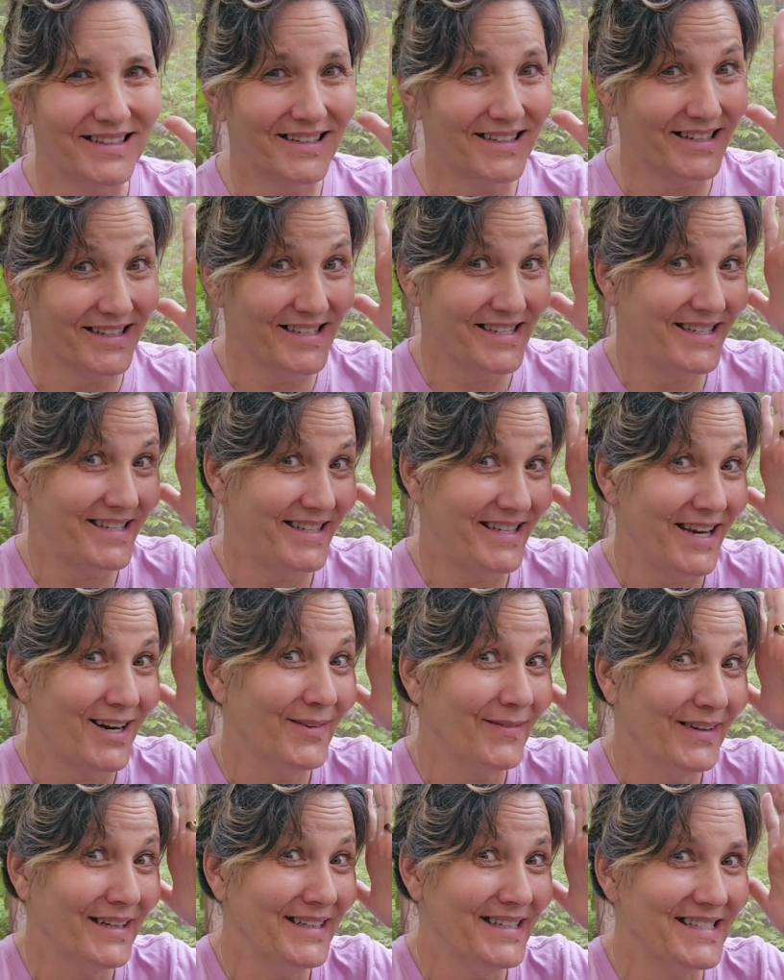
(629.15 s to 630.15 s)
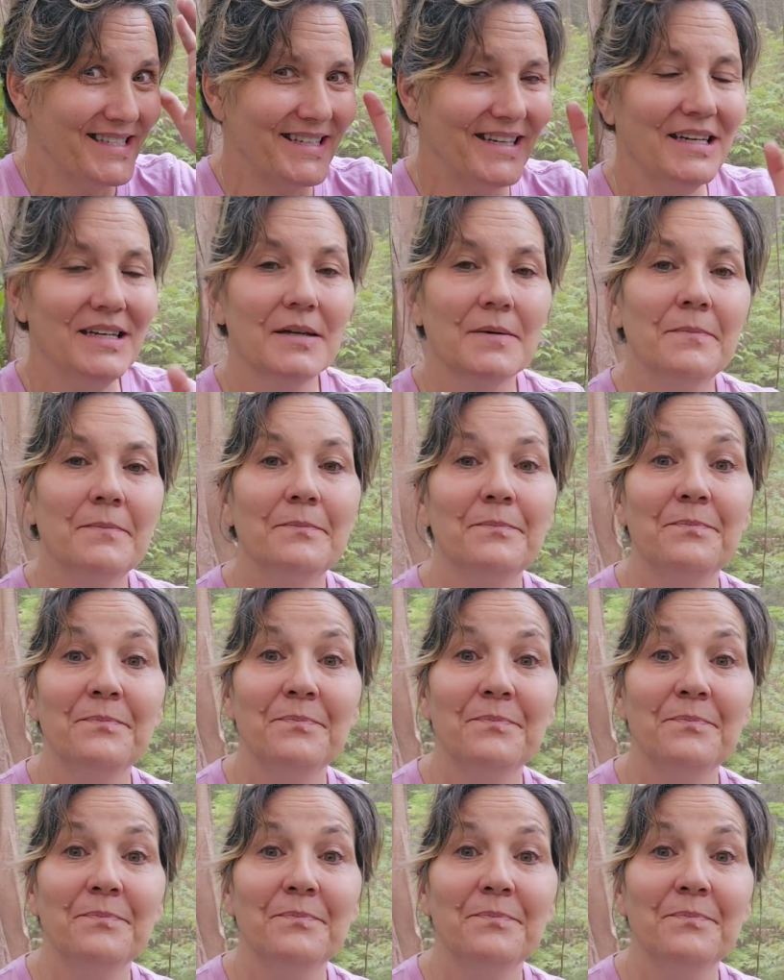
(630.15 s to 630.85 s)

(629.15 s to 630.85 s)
because they don't want you seeing them.